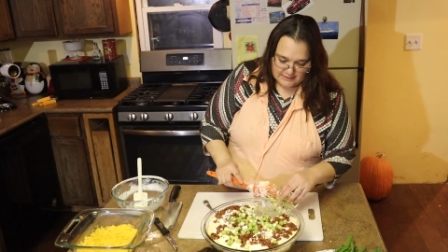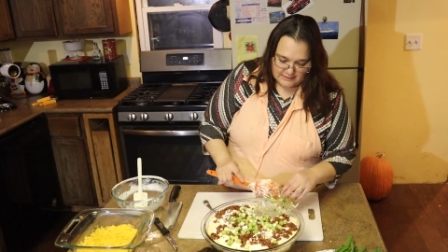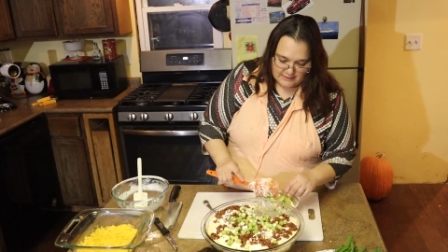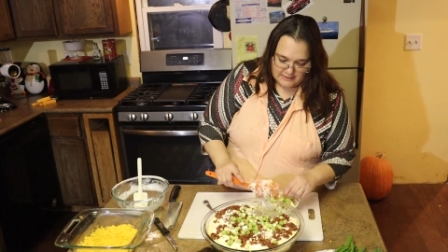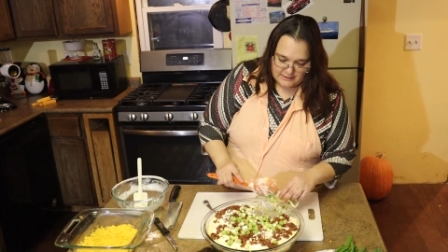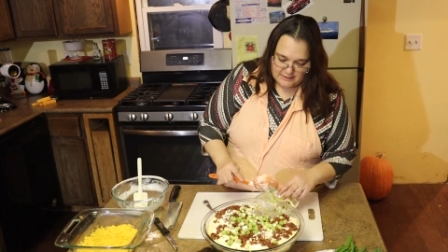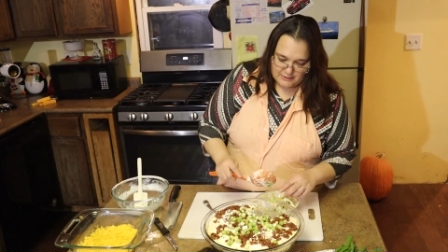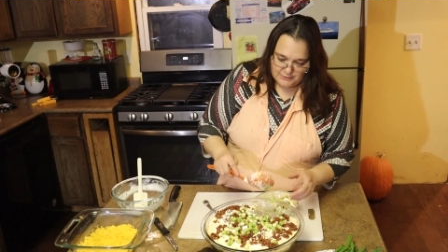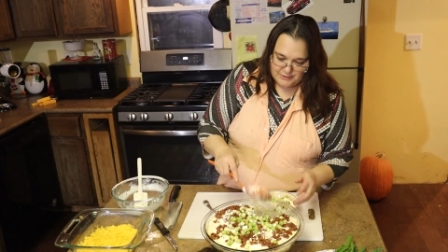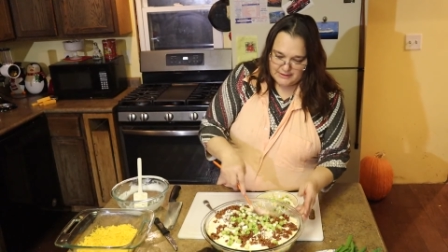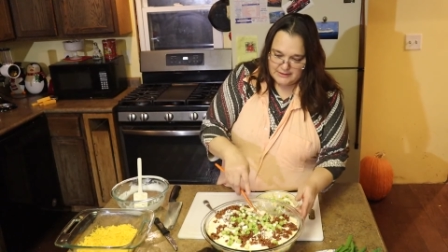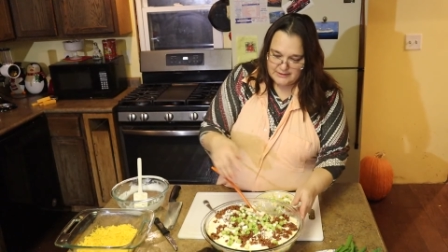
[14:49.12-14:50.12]
Oh
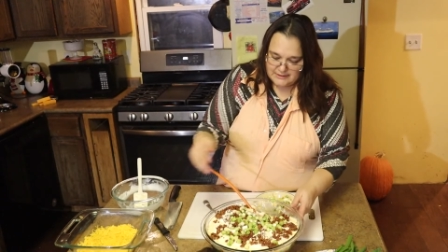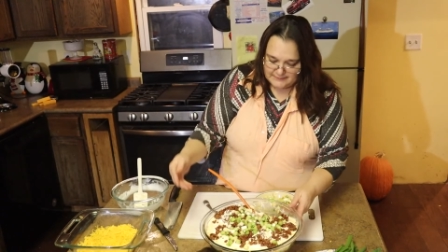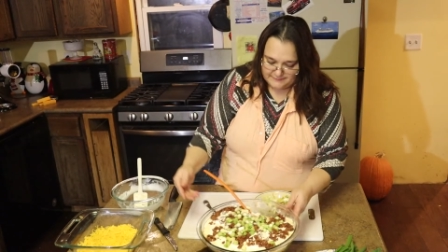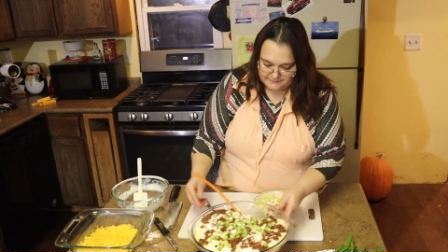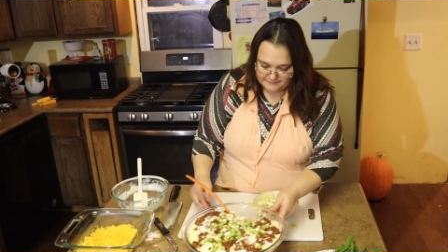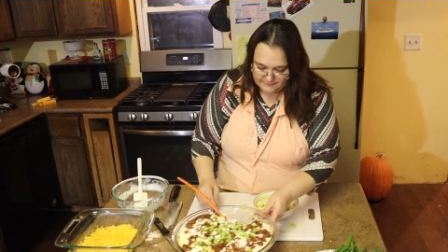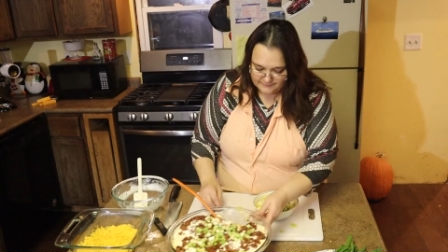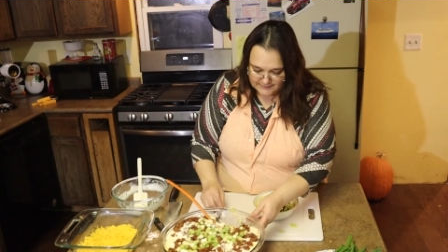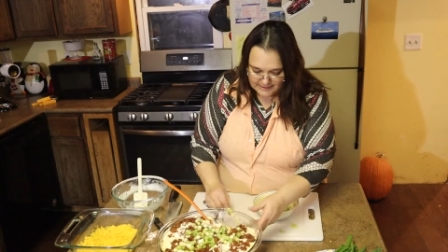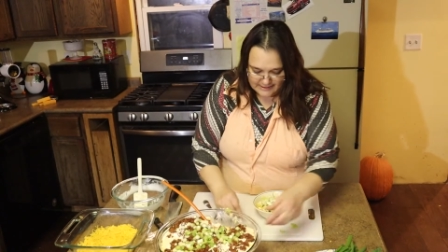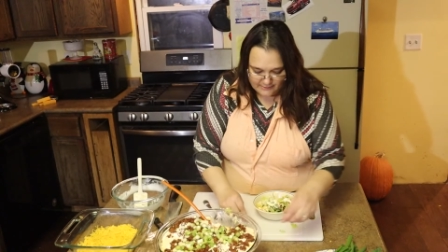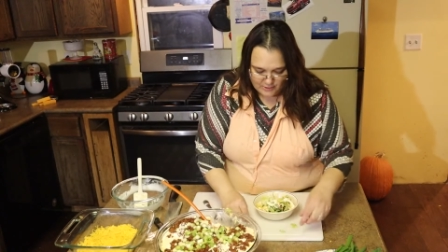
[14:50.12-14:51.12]
yes.
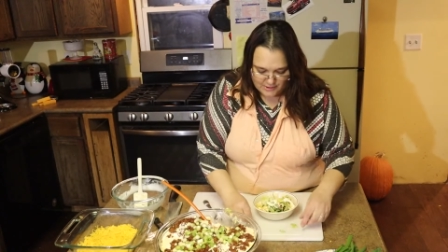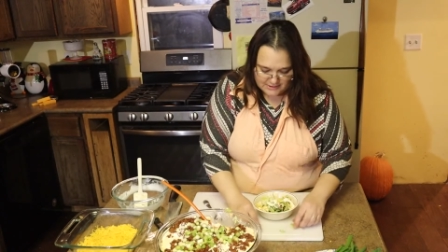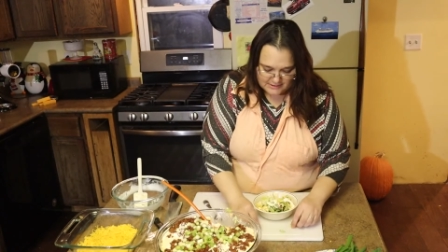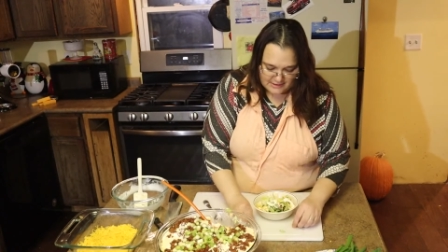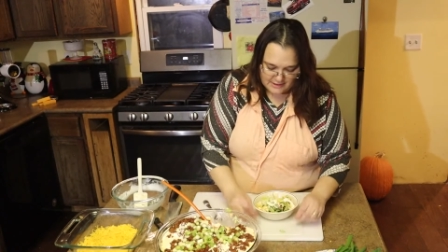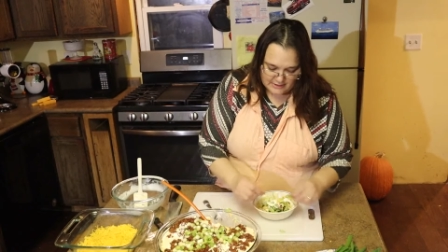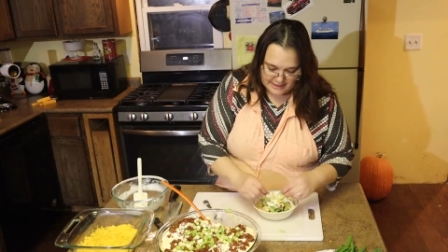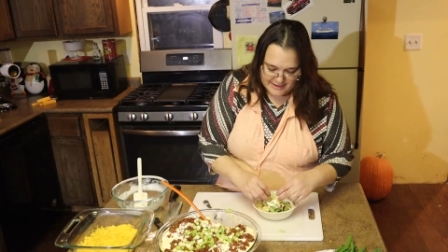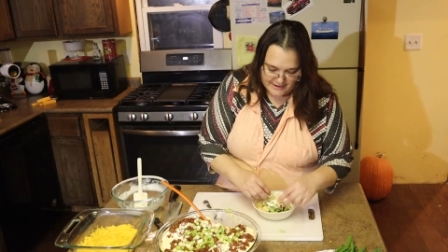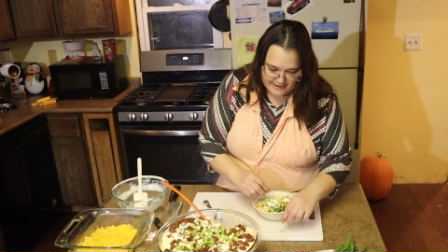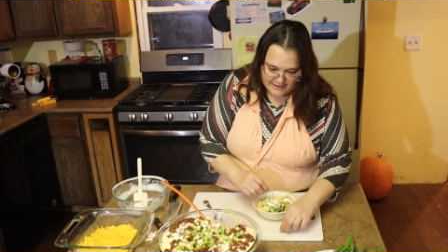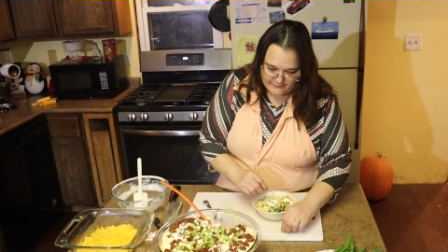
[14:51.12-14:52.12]
And of course, you know, I
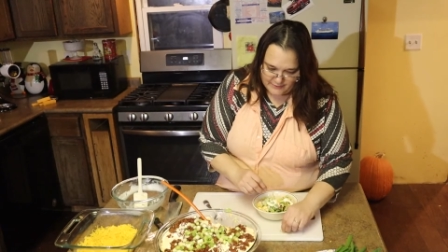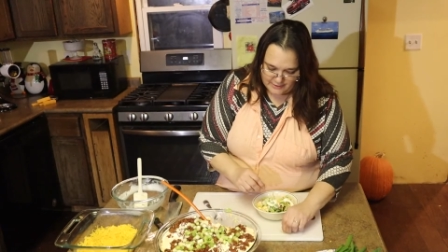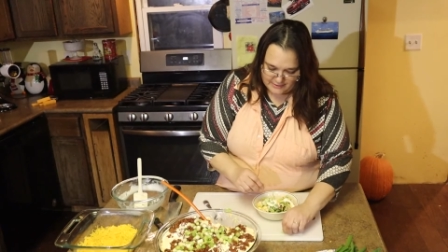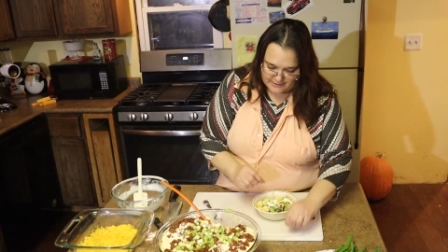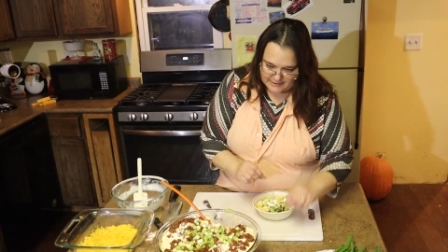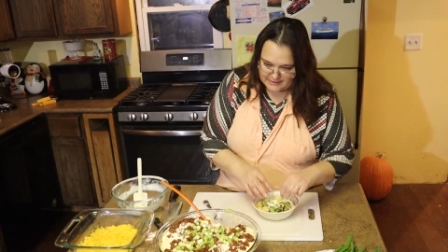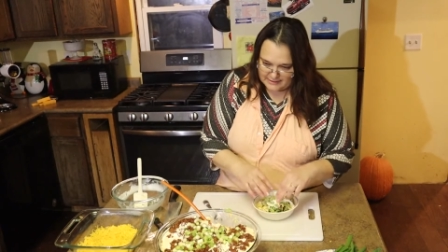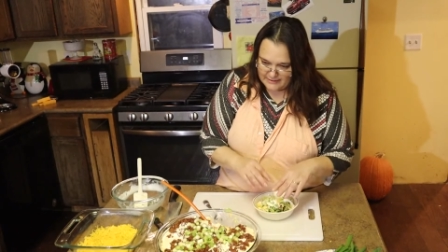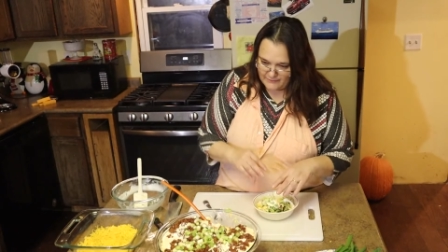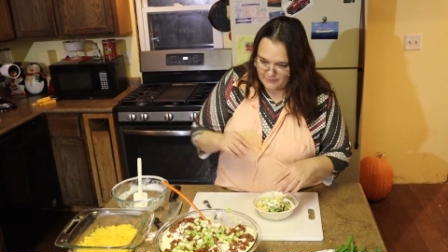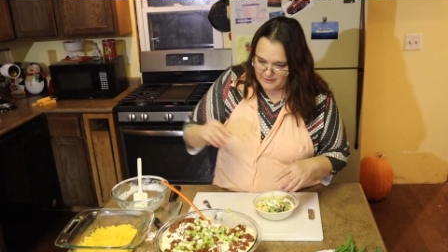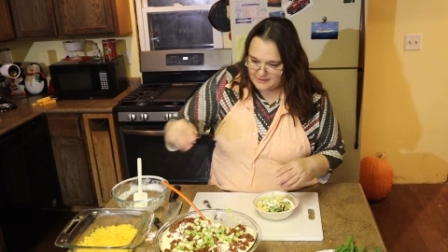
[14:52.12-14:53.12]
never
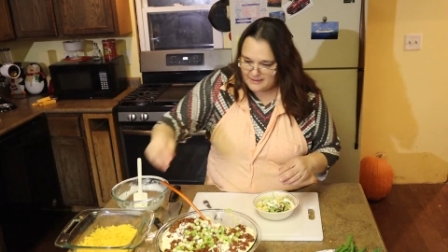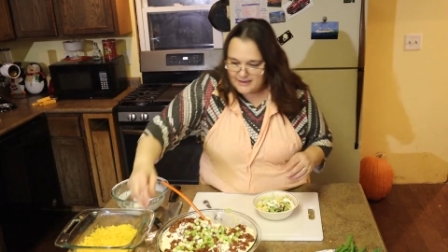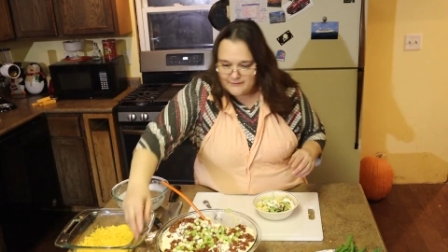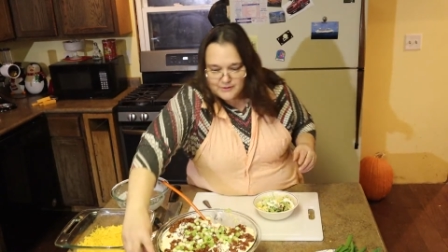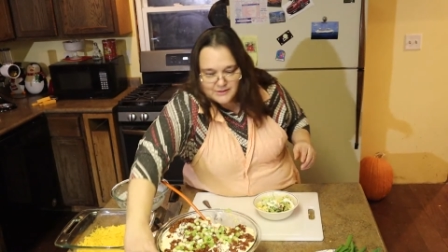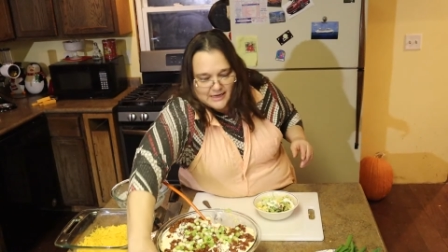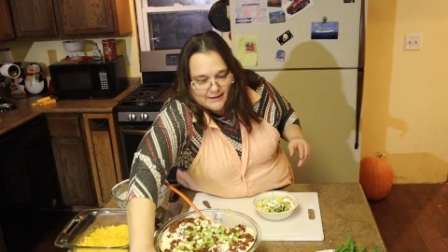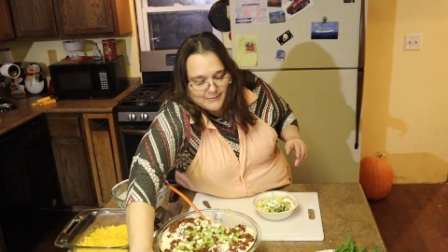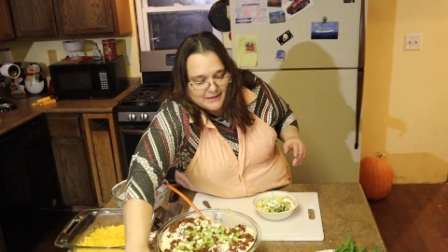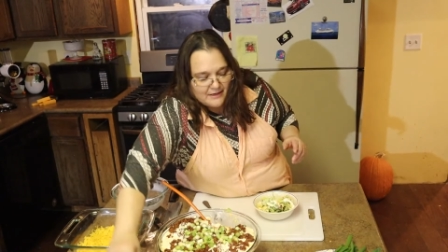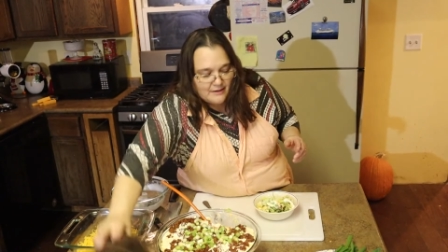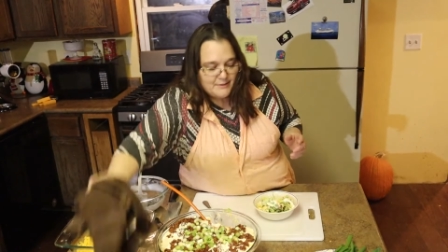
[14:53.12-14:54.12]
ever stop
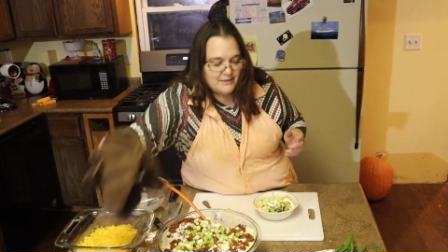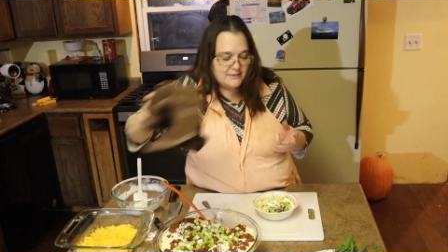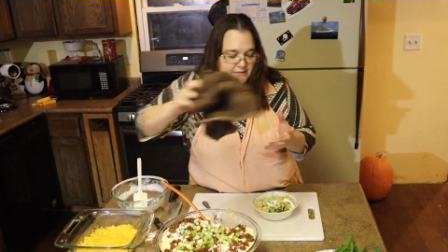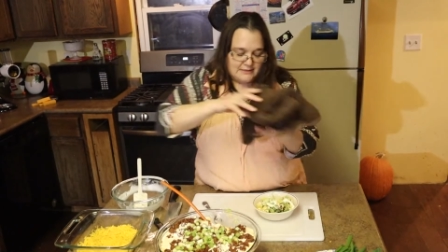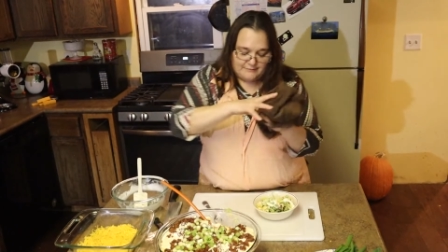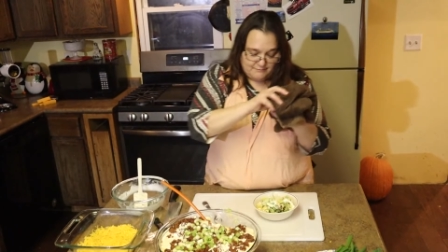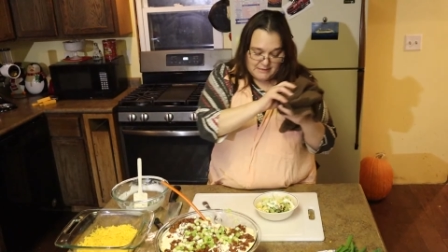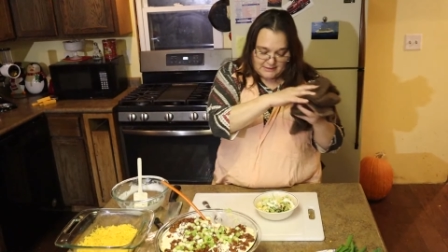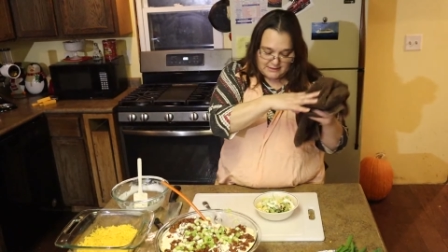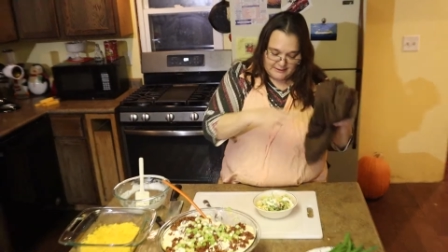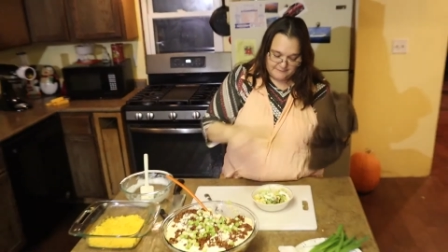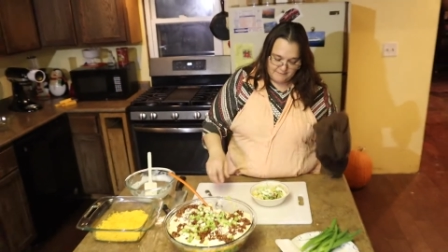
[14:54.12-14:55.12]
making a mess,
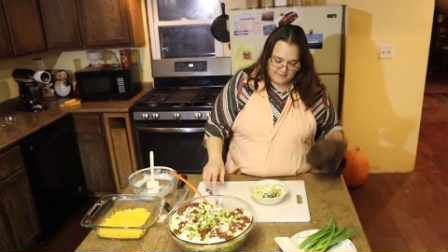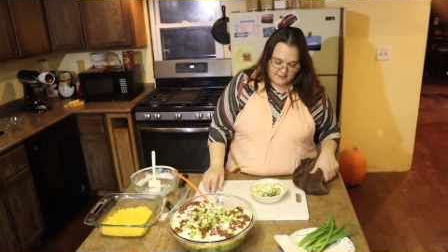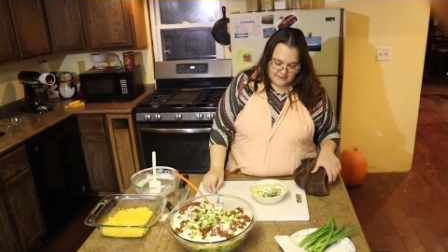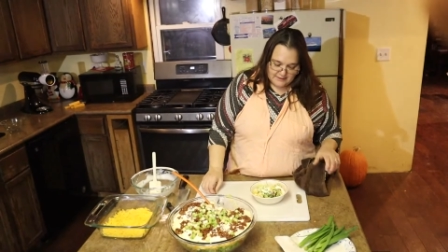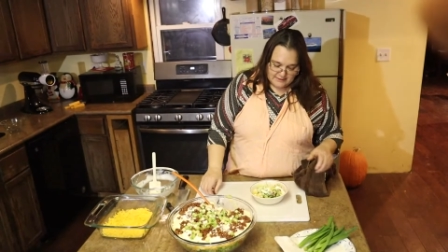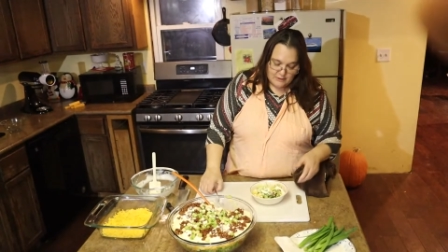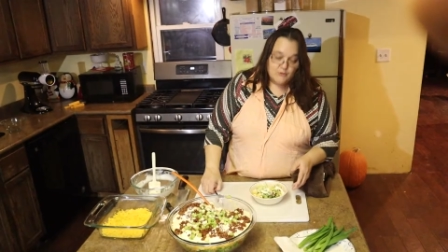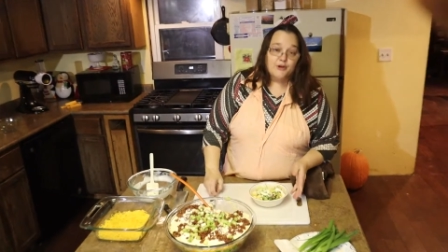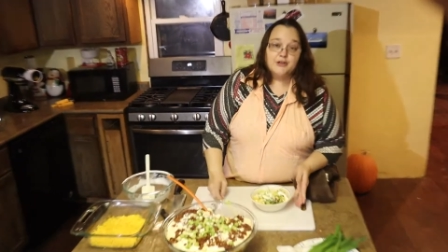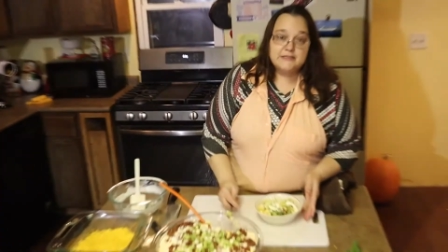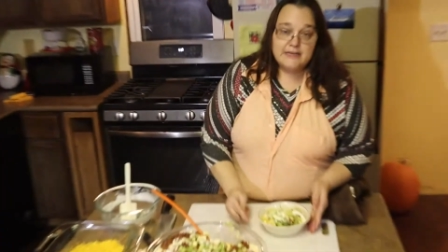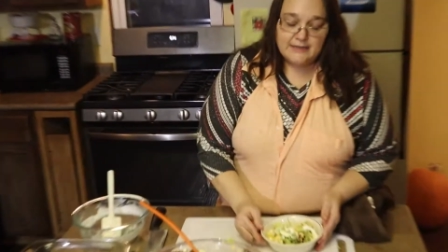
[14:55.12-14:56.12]
messy. But we're
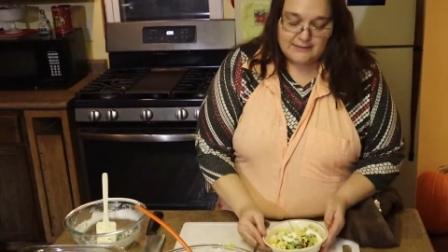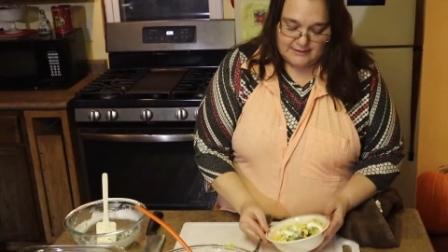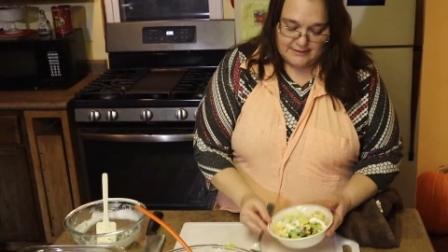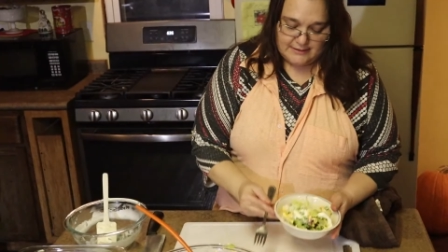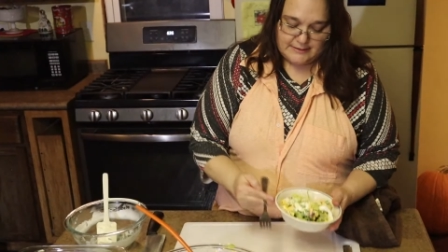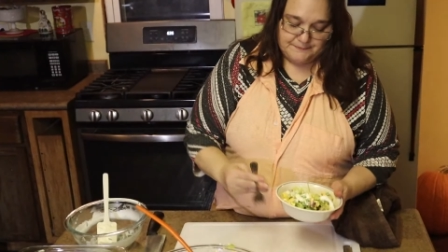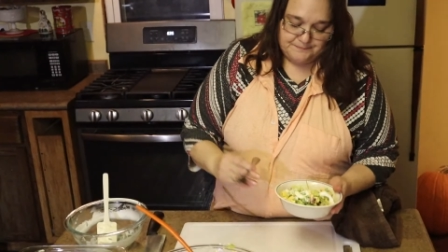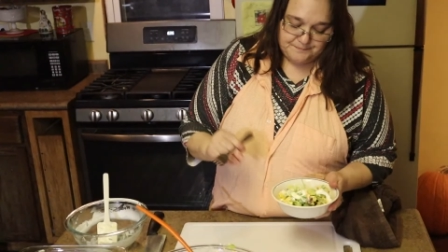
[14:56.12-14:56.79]
going to test this.